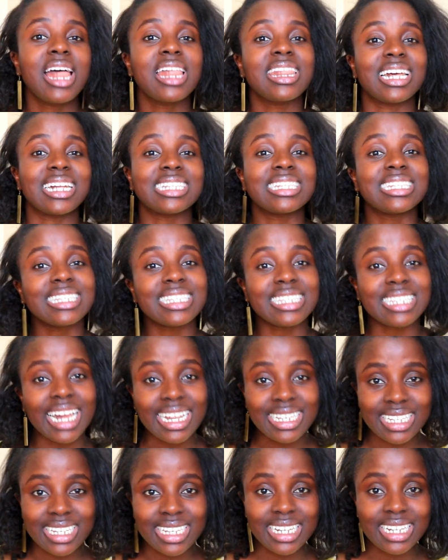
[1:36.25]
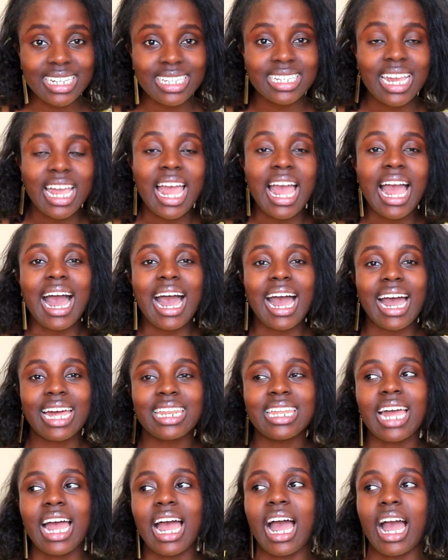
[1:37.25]
that started it
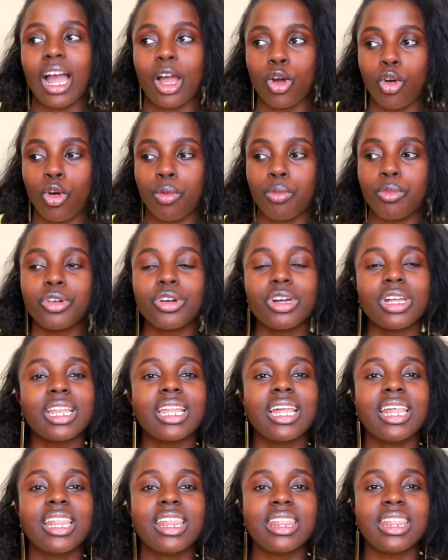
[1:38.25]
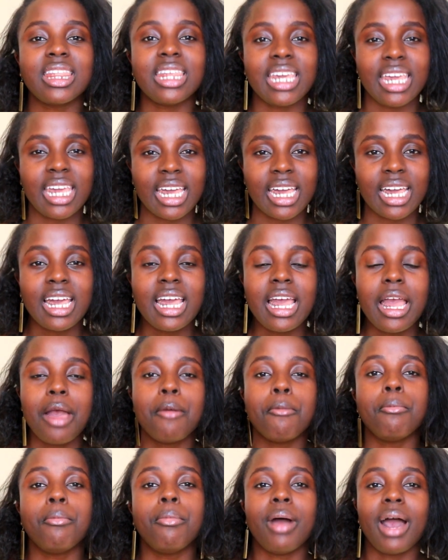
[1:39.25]
had a common thing.
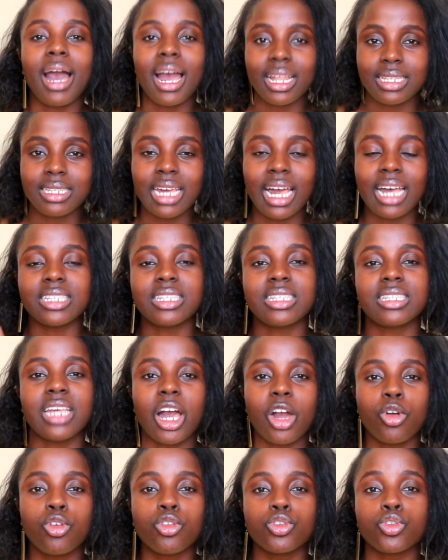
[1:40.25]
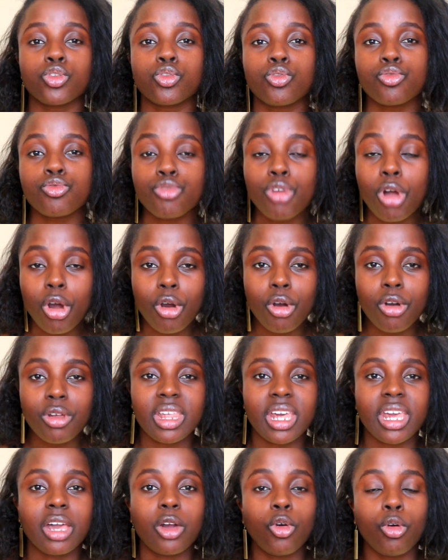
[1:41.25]
But as SACCOs grow,
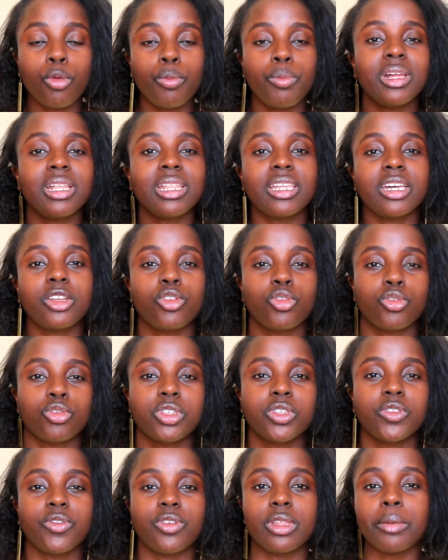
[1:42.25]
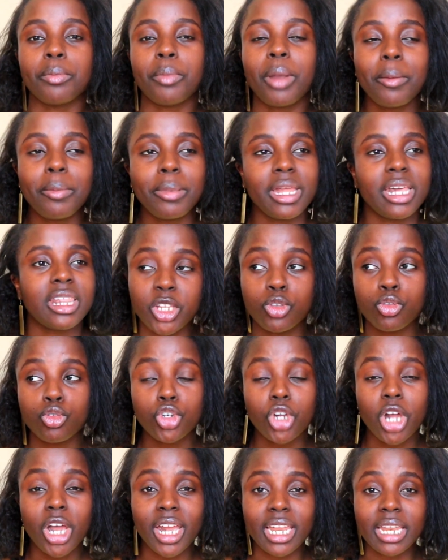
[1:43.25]
they open their doors for the public to
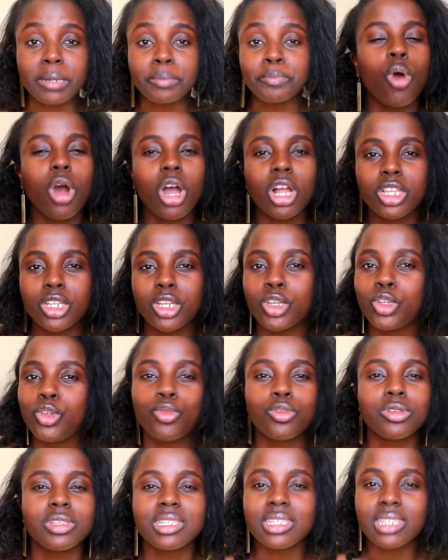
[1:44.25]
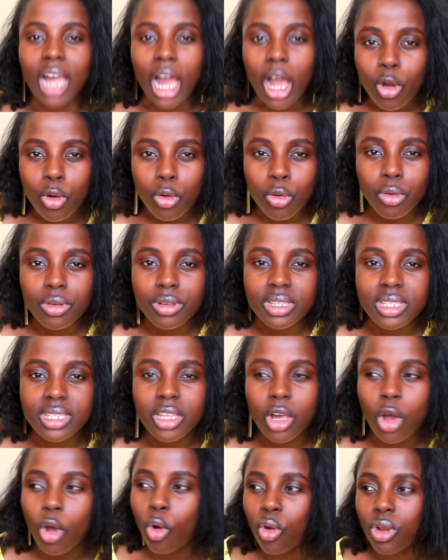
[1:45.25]
join. What do
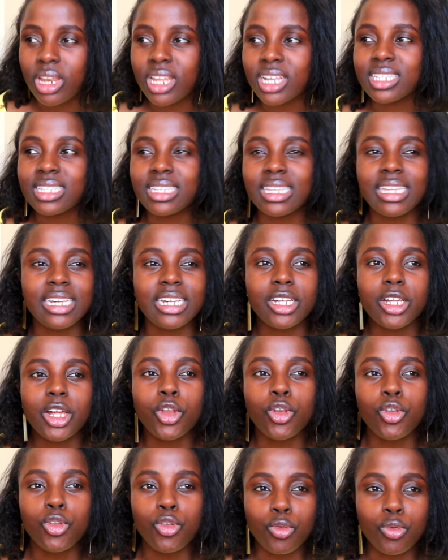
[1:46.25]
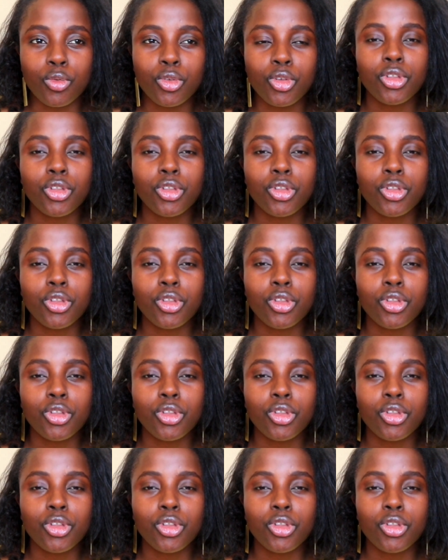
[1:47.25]
SACCOs honestly do? You